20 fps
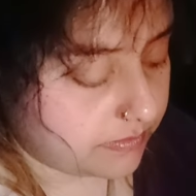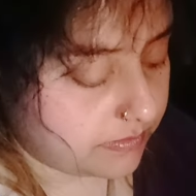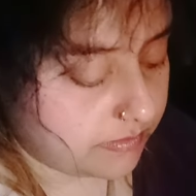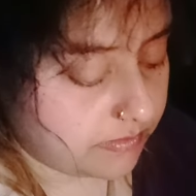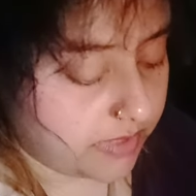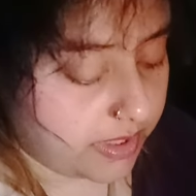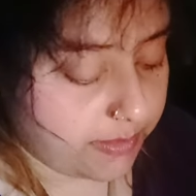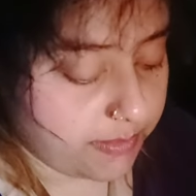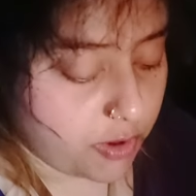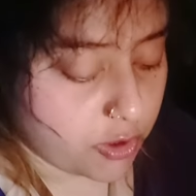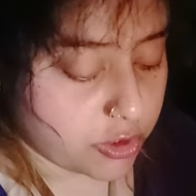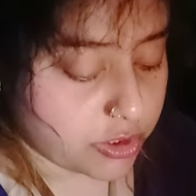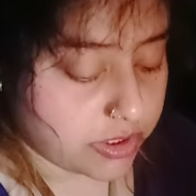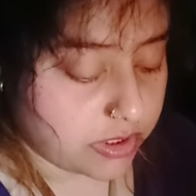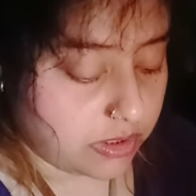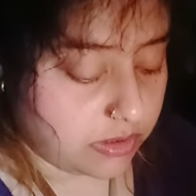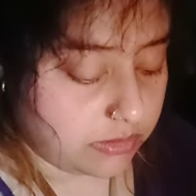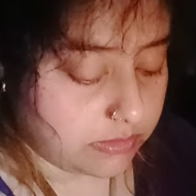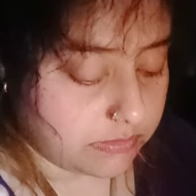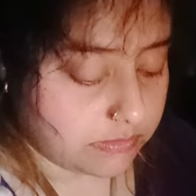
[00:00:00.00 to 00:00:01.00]

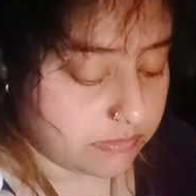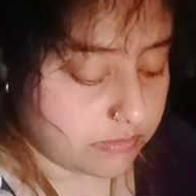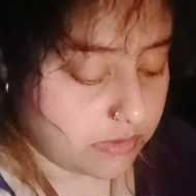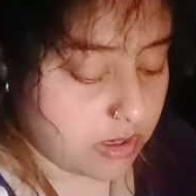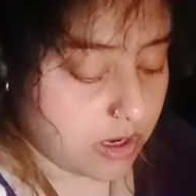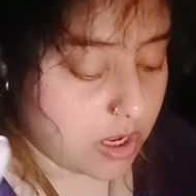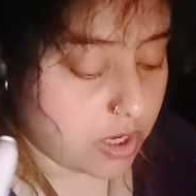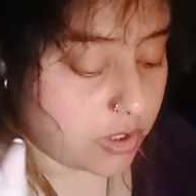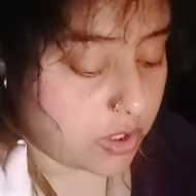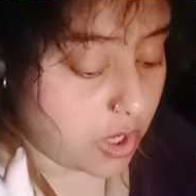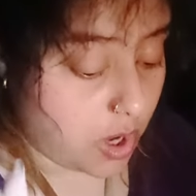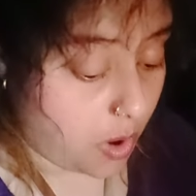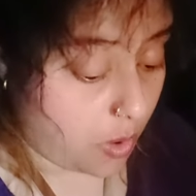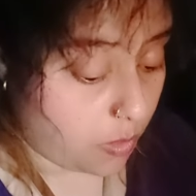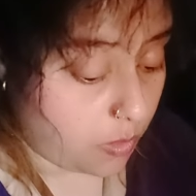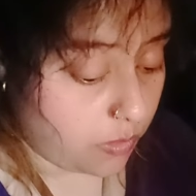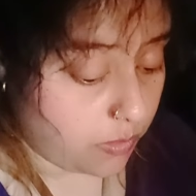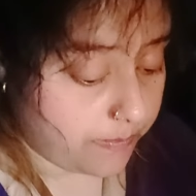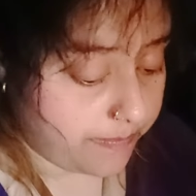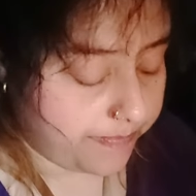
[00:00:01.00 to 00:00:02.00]
Emotional? No.
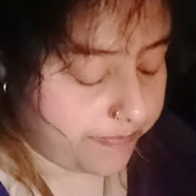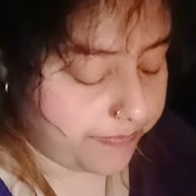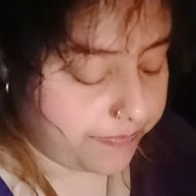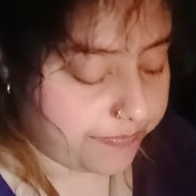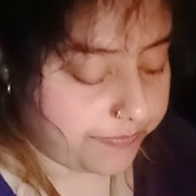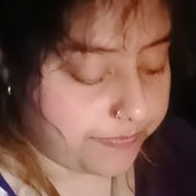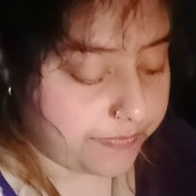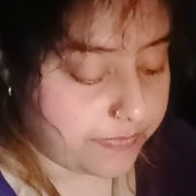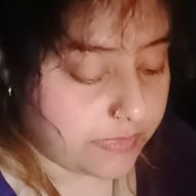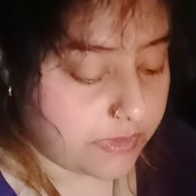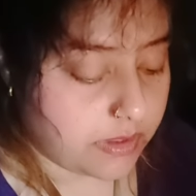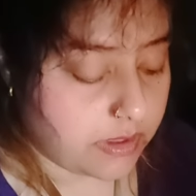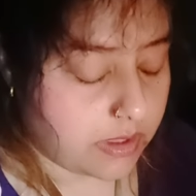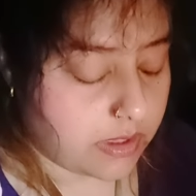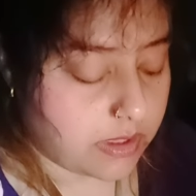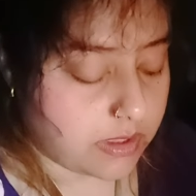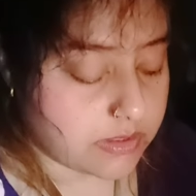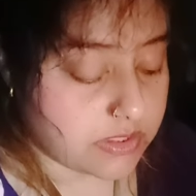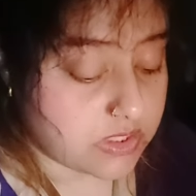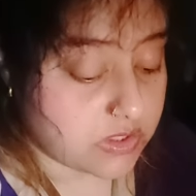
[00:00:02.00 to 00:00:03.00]

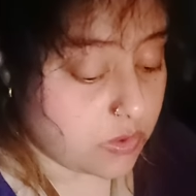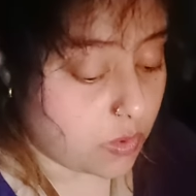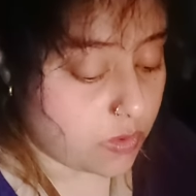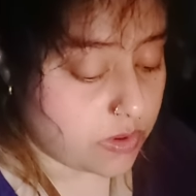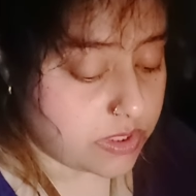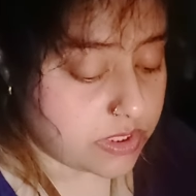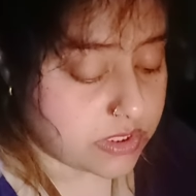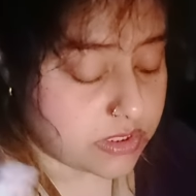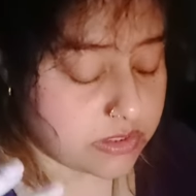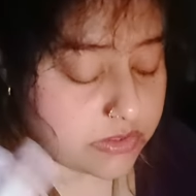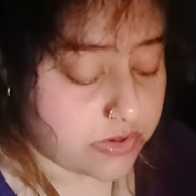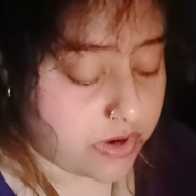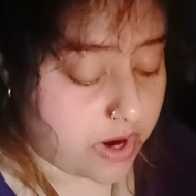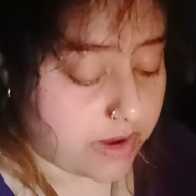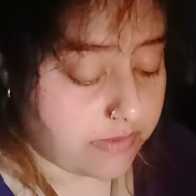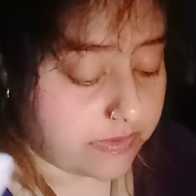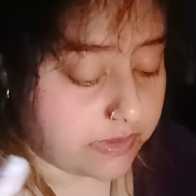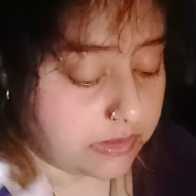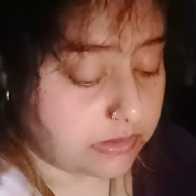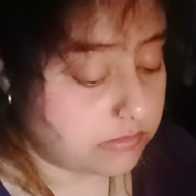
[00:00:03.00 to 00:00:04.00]
Source,
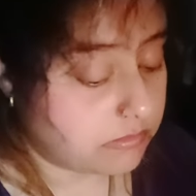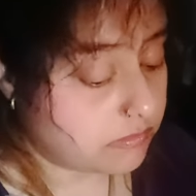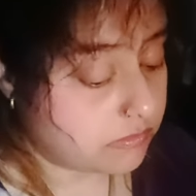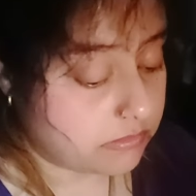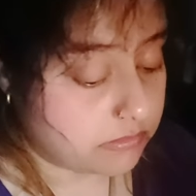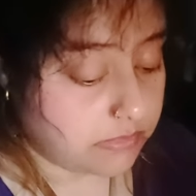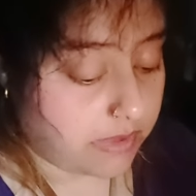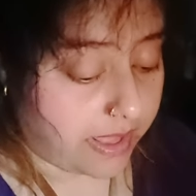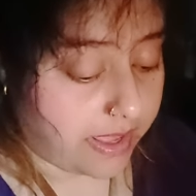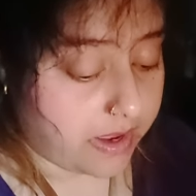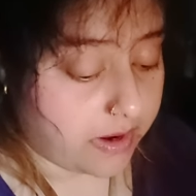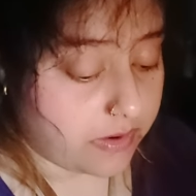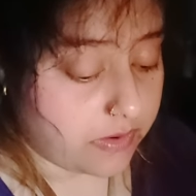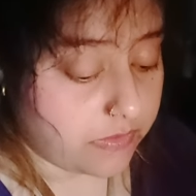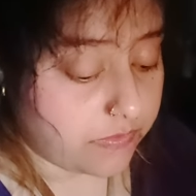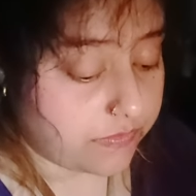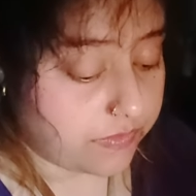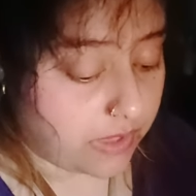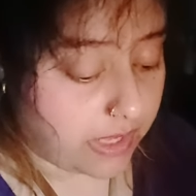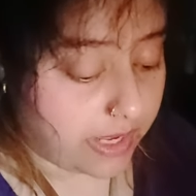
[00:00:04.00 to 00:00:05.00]
travel, air,
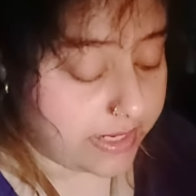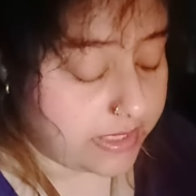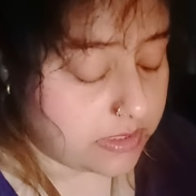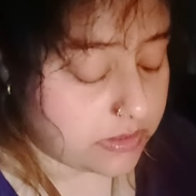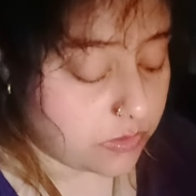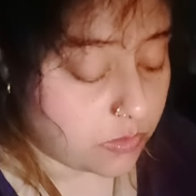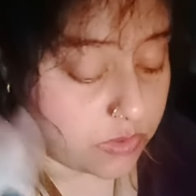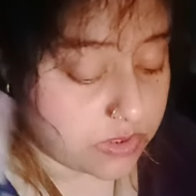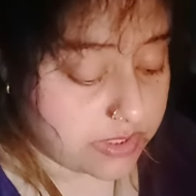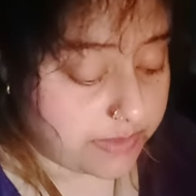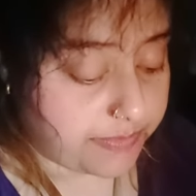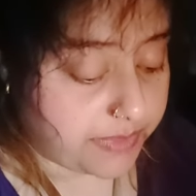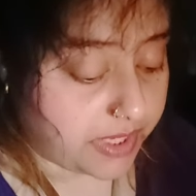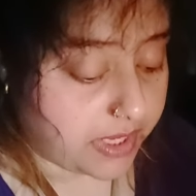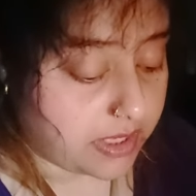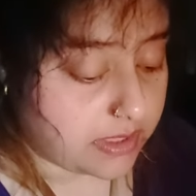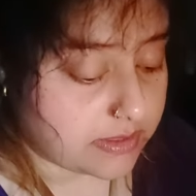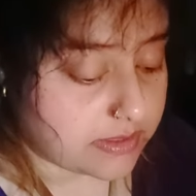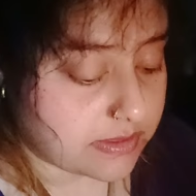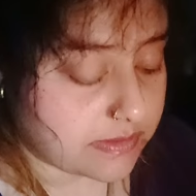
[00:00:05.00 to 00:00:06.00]
flight, or something
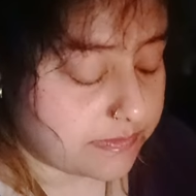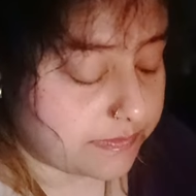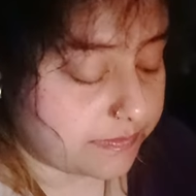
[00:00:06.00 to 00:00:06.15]
else.